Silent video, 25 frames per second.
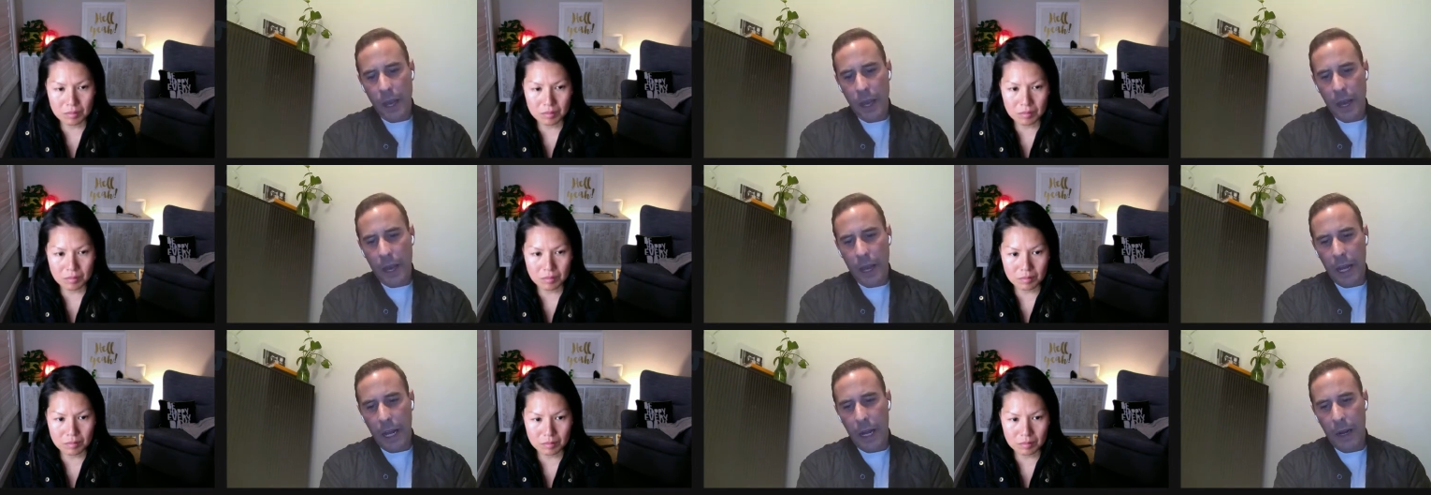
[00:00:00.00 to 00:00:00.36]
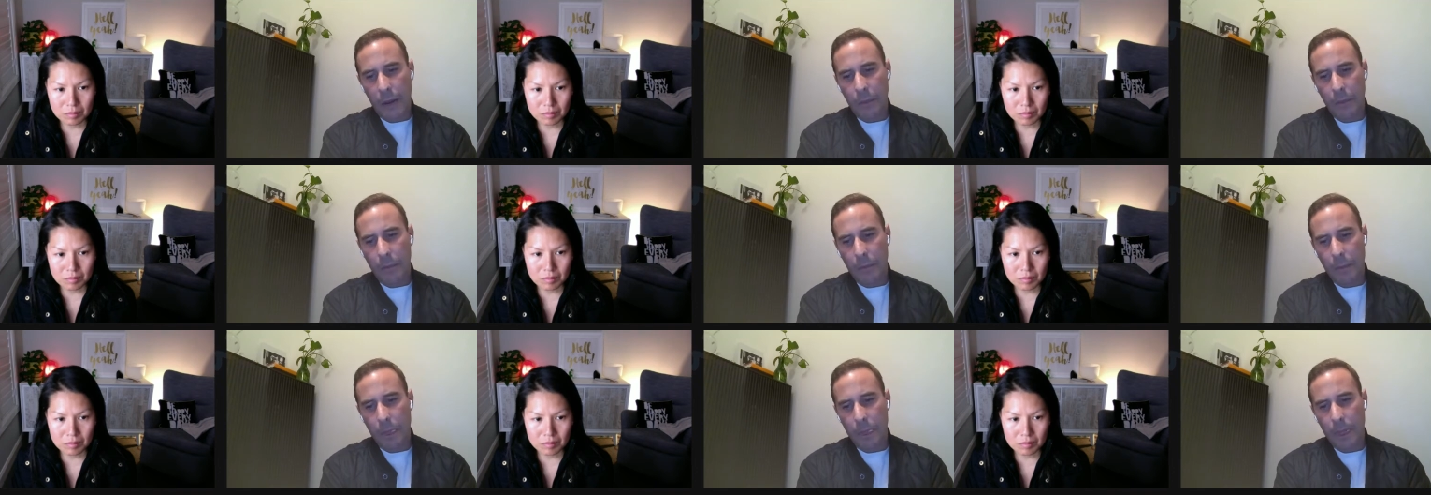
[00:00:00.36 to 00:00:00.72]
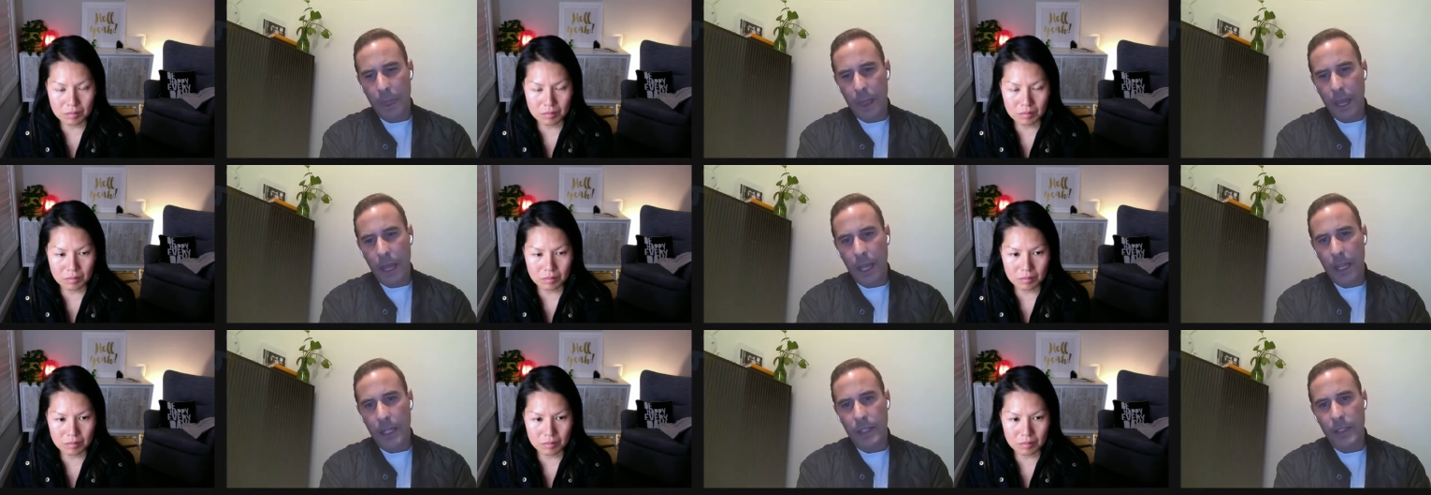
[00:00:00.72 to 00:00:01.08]
Speaker 1: Um,
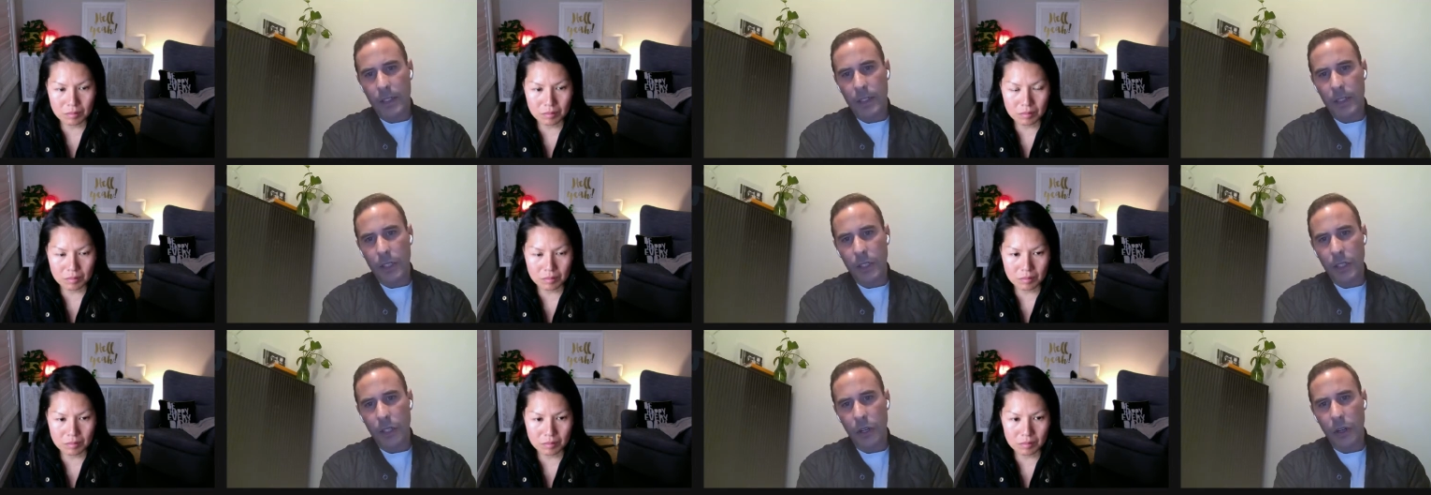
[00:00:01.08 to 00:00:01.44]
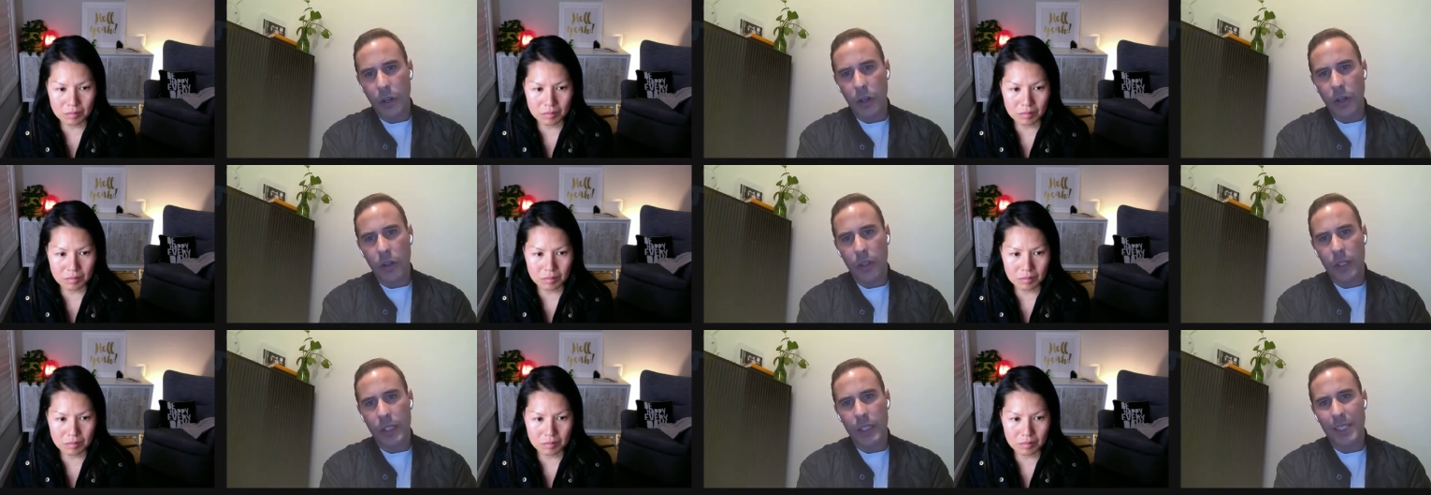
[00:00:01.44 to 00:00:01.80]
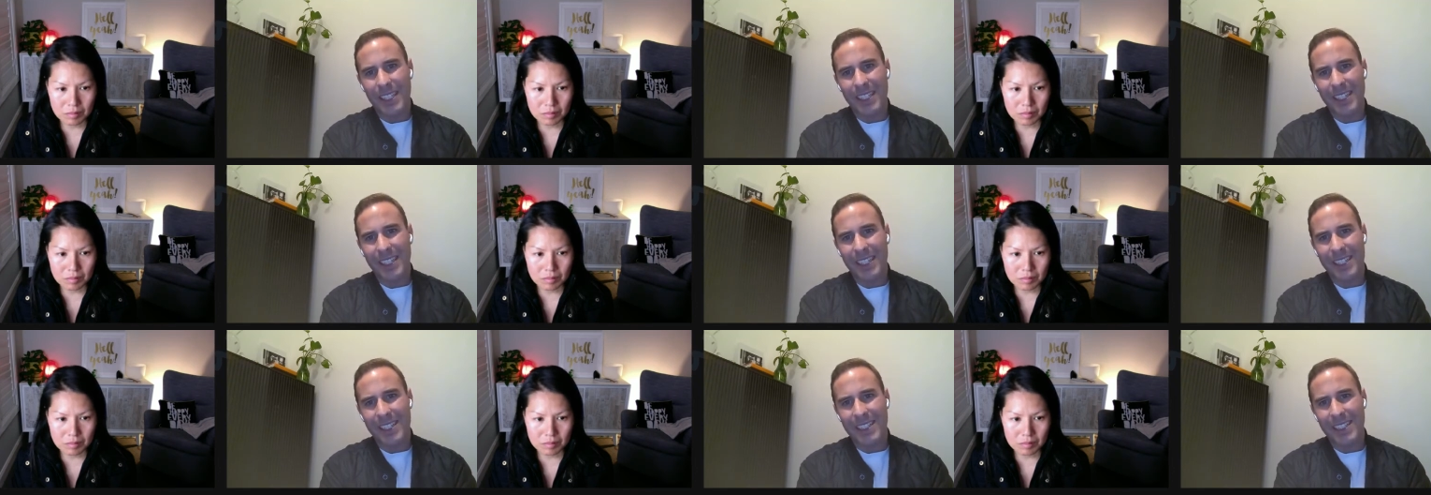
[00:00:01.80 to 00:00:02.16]
and not only
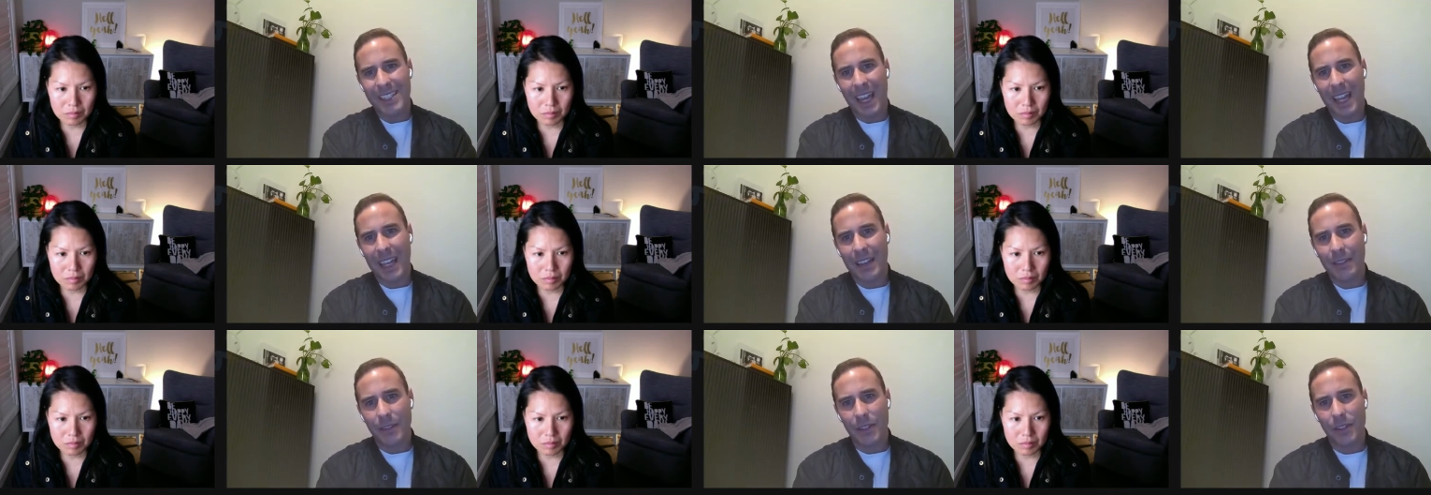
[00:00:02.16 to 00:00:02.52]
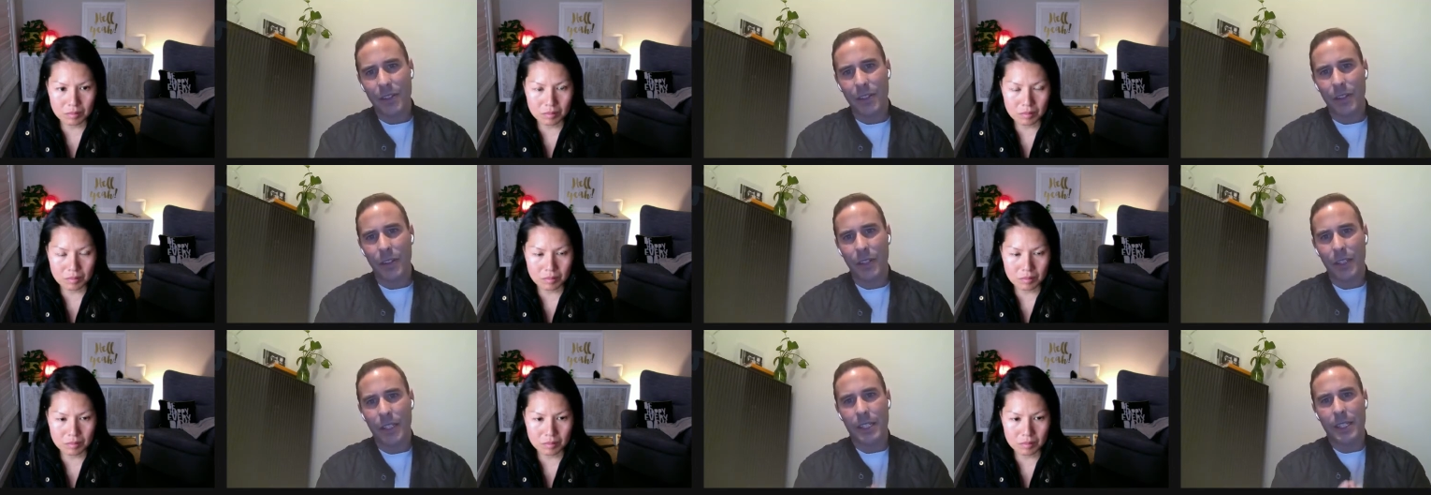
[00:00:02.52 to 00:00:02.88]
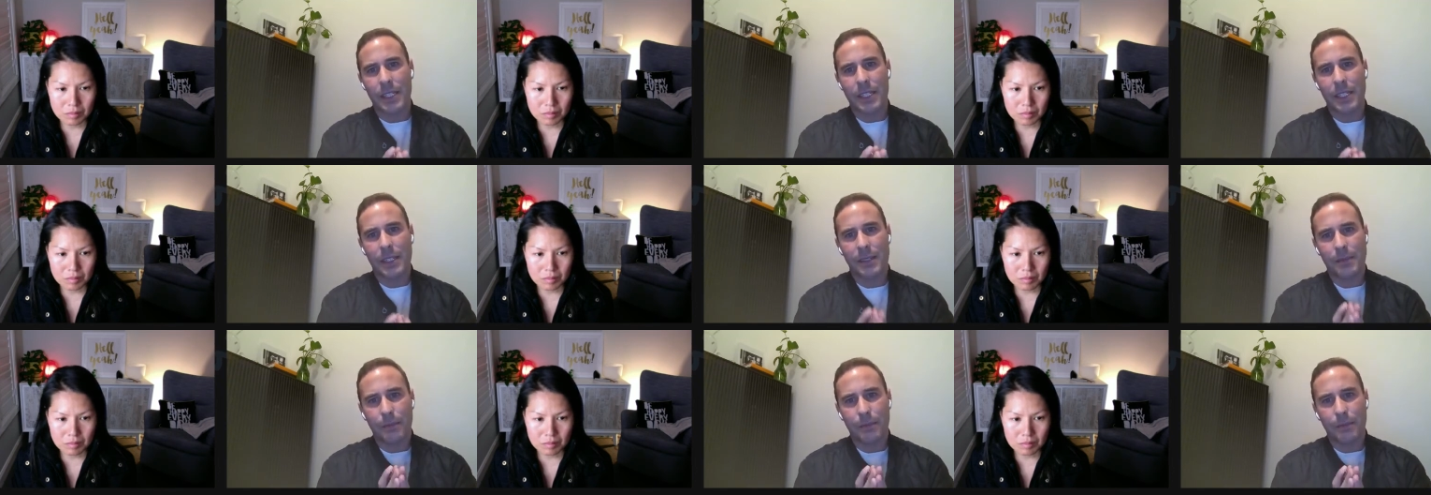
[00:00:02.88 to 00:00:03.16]
did it save us on the